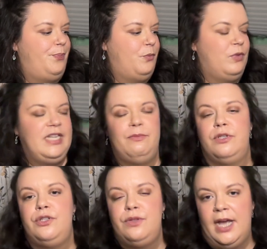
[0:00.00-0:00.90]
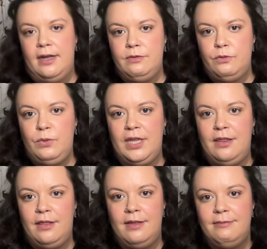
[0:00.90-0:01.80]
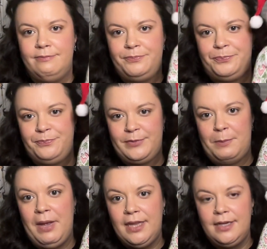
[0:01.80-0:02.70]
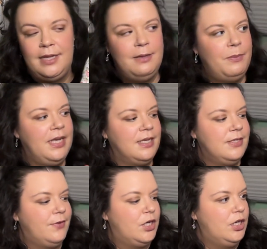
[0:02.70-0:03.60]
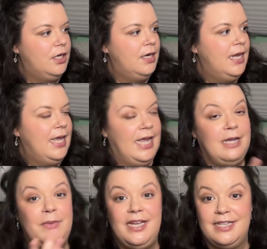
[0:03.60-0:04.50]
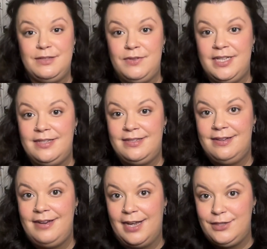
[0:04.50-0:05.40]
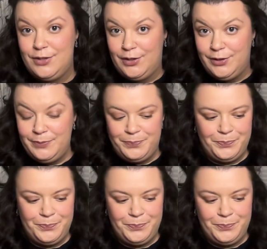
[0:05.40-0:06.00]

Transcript: was able to do that with Melody because of her and because of this next doll,